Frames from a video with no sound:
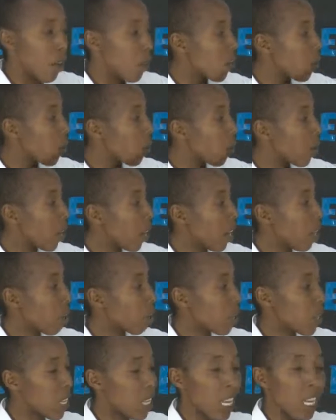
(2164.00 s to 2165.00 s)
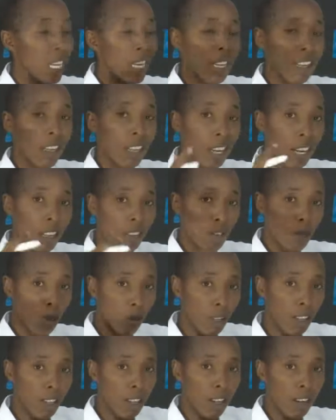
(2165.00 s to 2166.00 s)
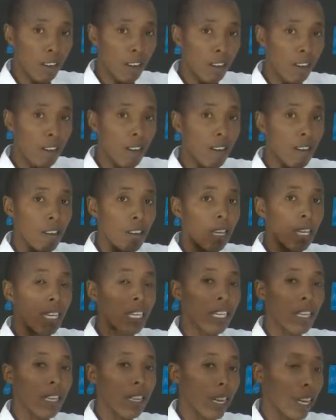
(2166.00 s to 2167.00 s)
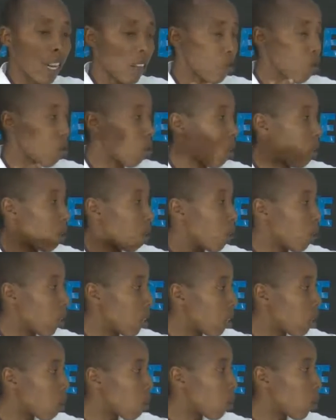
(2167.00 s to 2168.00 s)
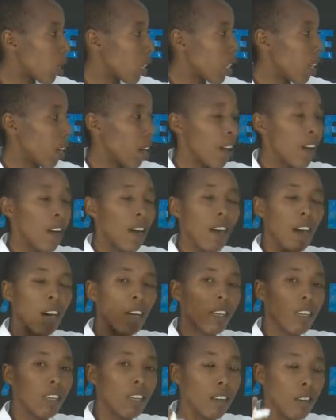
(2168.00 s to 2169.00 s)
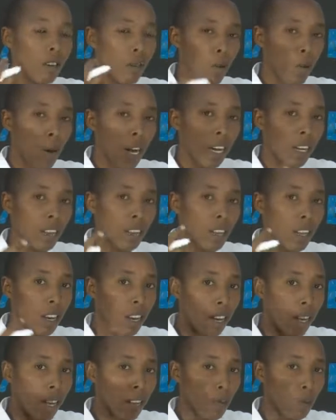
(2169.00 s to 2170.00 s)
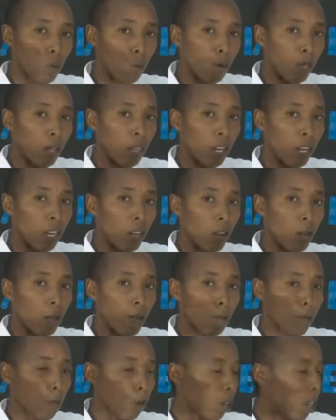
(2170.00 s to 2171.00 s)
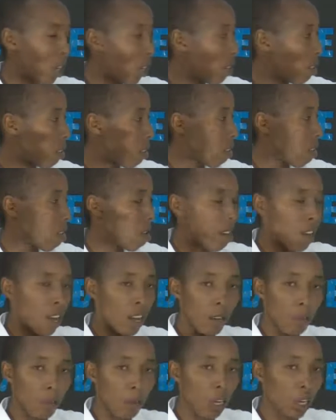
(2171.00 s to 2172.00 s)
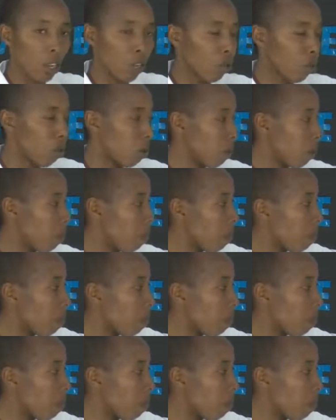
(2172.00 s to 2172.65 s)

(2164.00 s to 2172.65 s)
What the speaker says: we say it is less toxic, it is less soluble in water, and it requires less water for its elimination.